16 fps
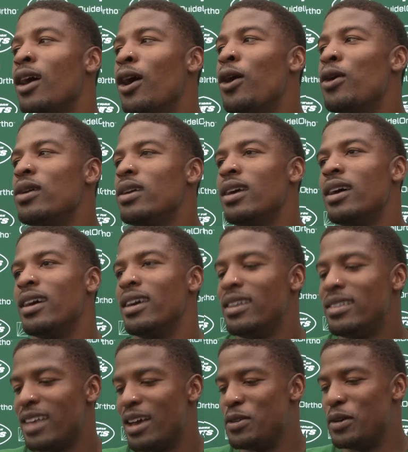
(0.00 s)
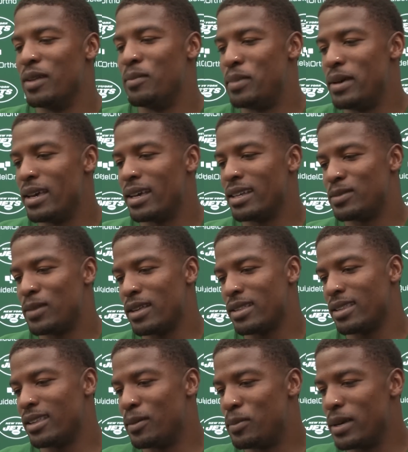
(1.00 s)
Oh, yeah. Anytime you get a pick,
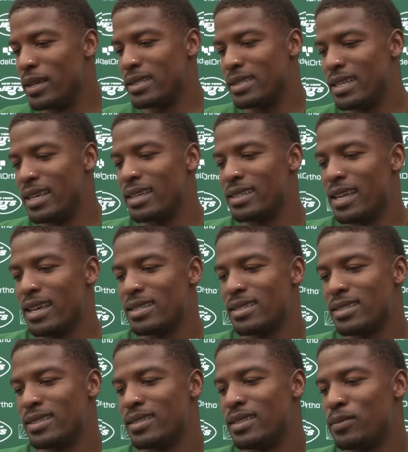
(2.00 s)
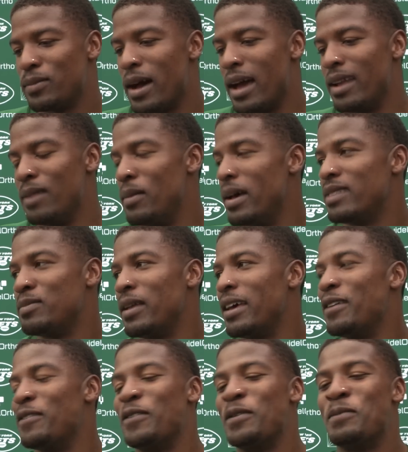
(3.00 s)
especially a pick six, that's probably the best
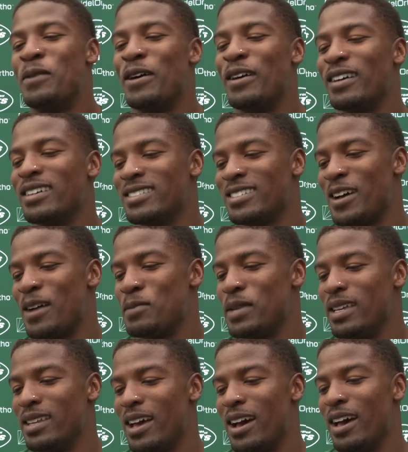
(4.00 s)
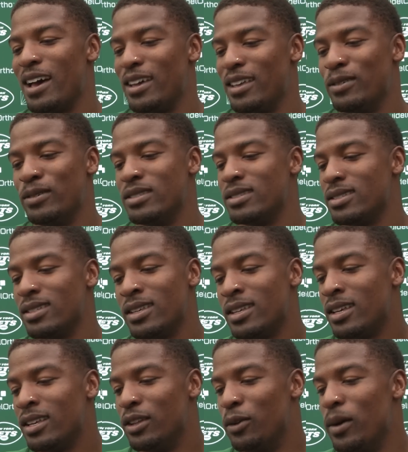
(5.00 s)
play in football. So, I mean, it was
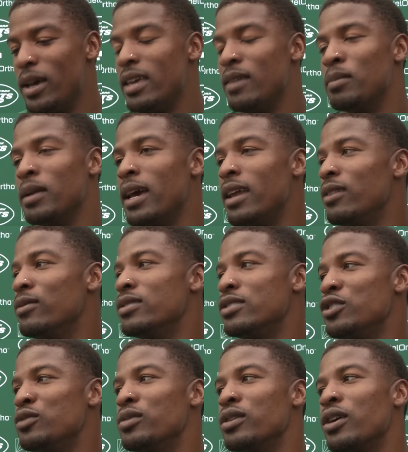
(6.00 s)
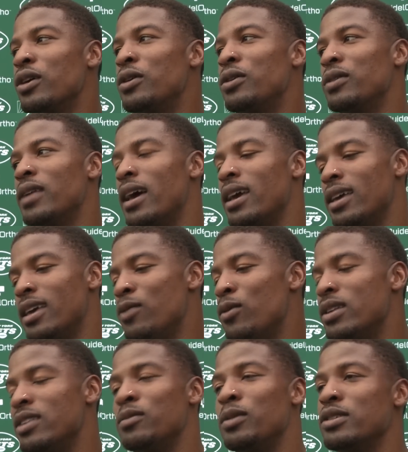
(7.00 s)
the way he played it was super cold. Like, he
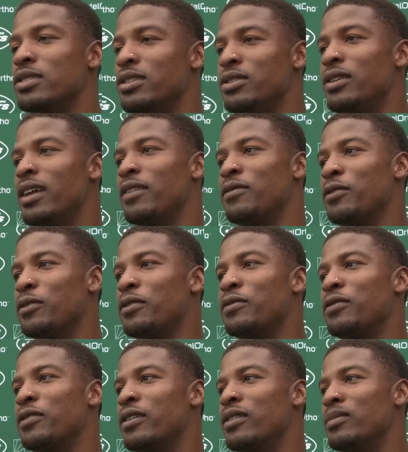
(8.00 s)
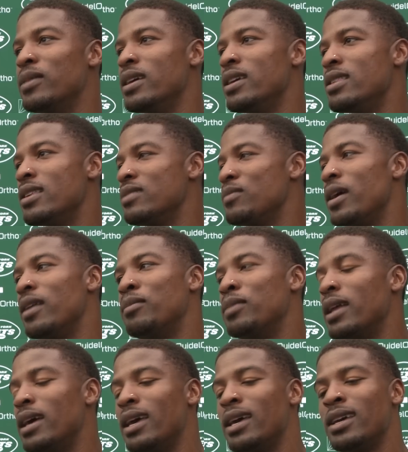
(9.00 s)
wasn't supposed to do that for real, but he just made a
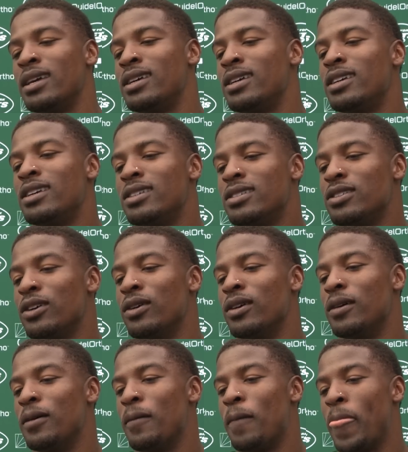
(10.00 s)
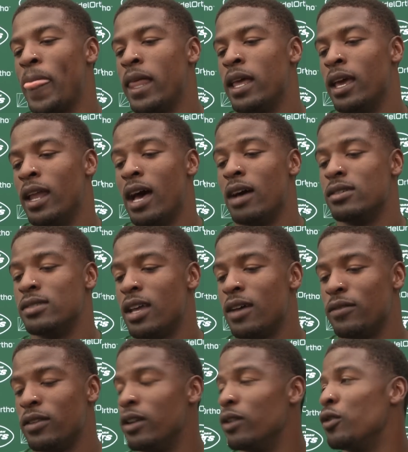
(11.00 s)
play. So, yeah, that was
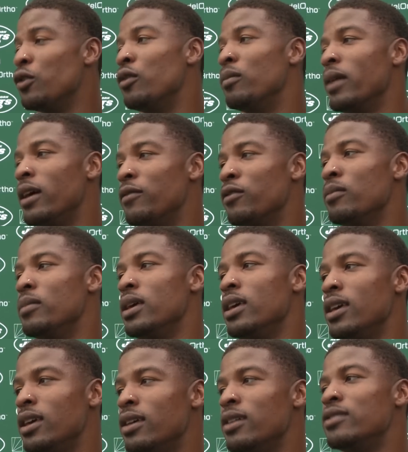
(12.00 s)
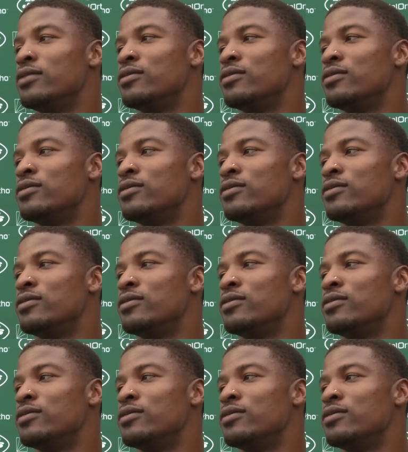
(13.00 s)
definitely a cool play from B.E.